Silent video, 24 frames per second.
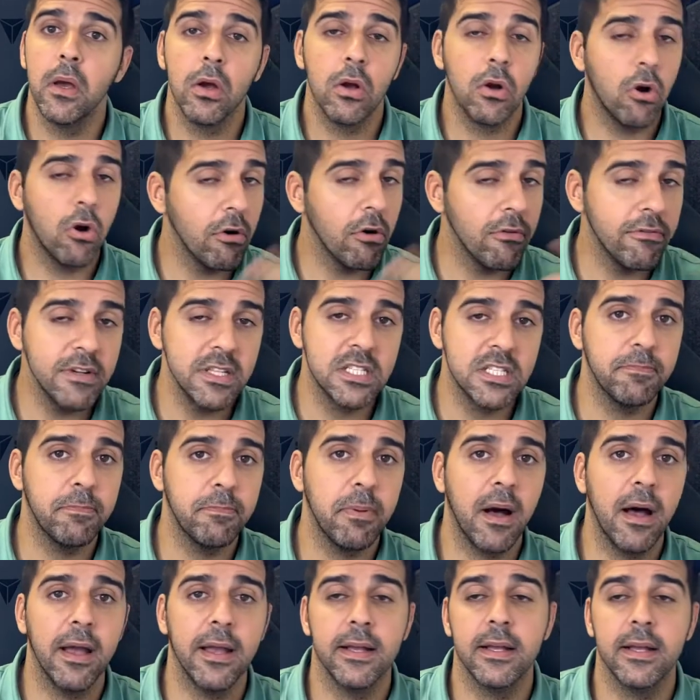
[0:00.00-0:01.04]
COVID
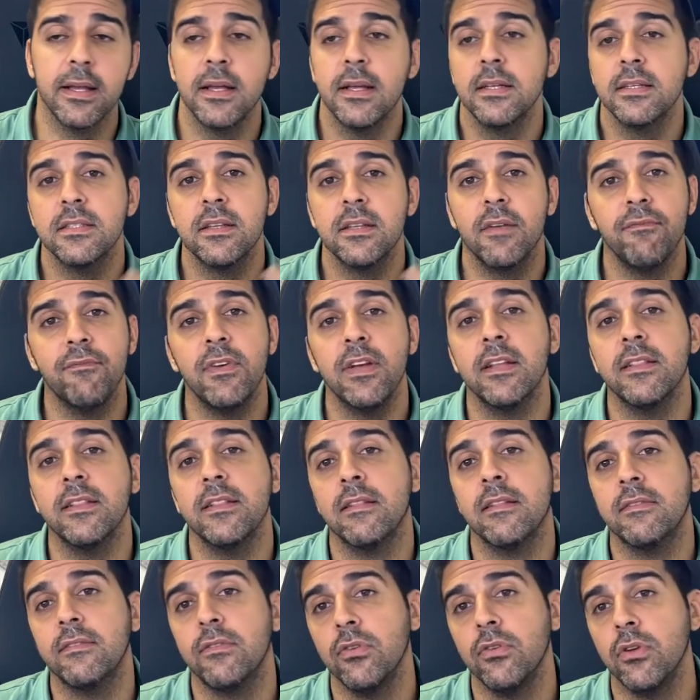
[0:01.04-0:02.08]
spike, something
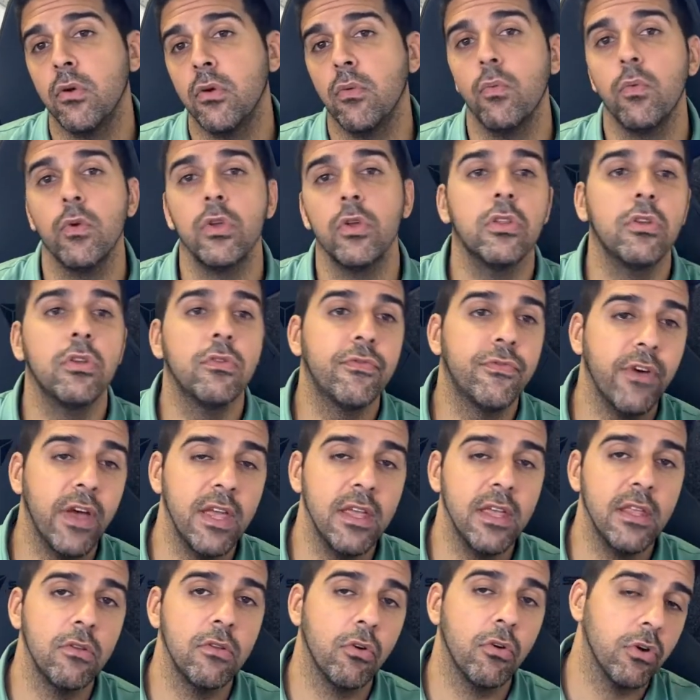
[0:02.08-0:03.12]
that, you know, would
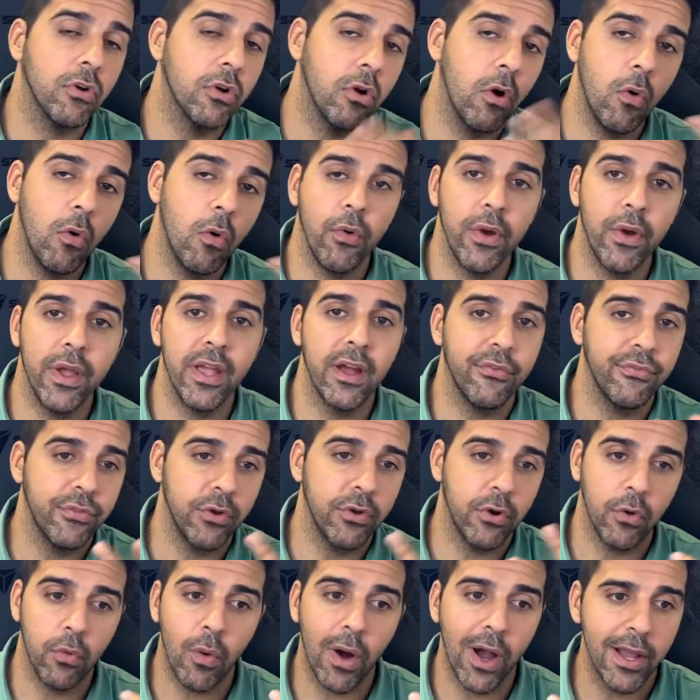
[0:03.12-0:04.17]
fade or go away after
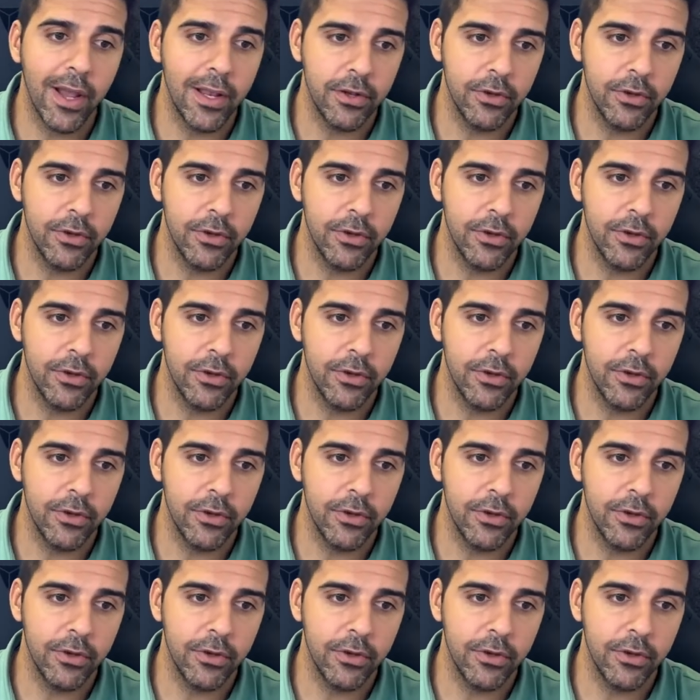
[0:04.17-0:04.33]
a while.